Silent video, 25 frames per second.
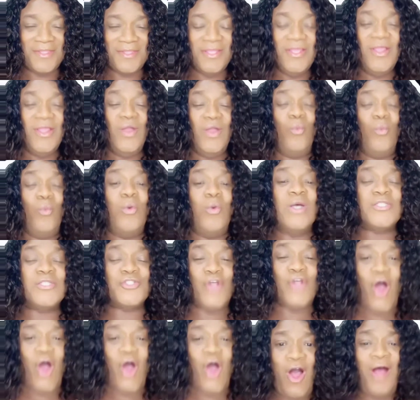was
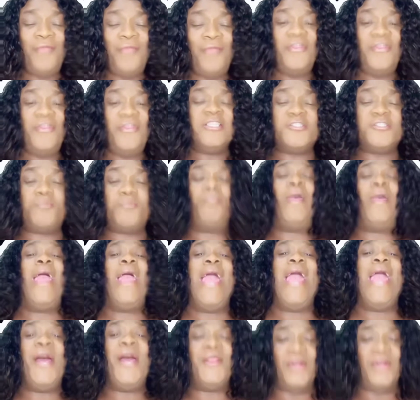on this
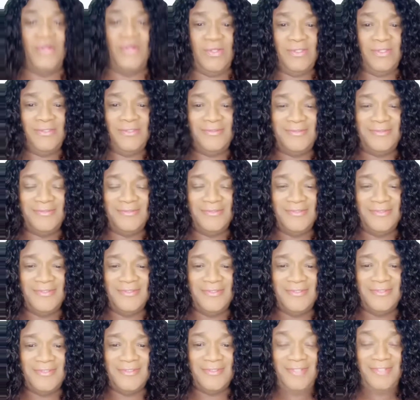panel
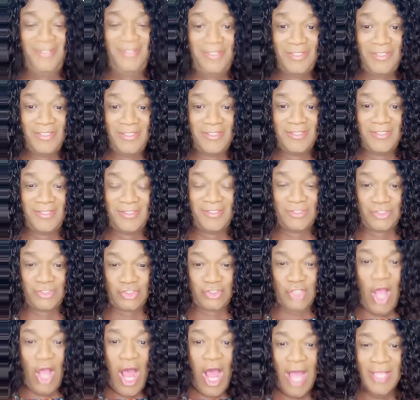
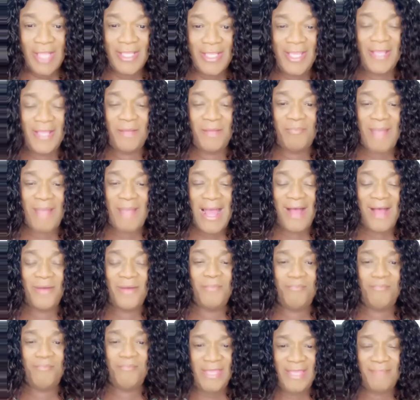talking about
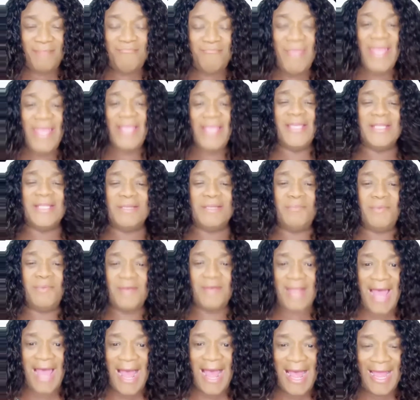me, making up
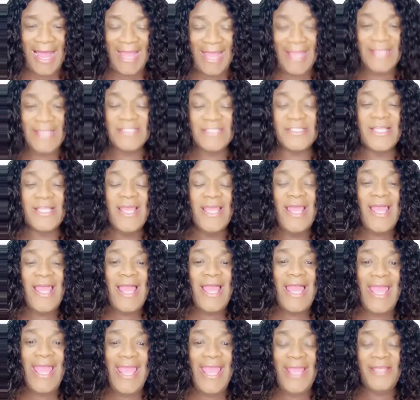lies,
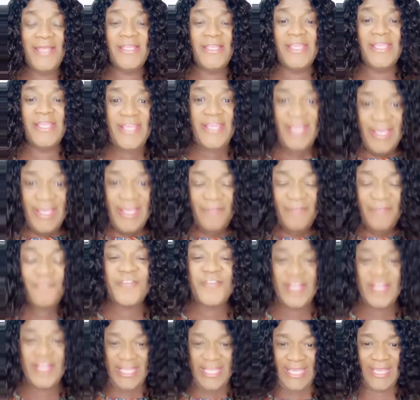and
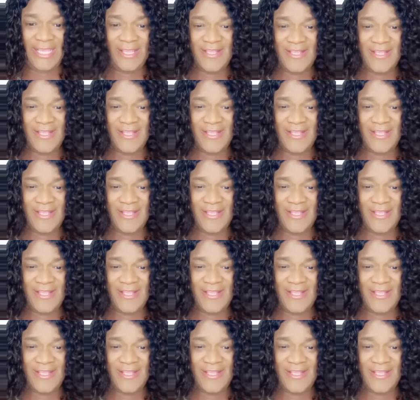gifting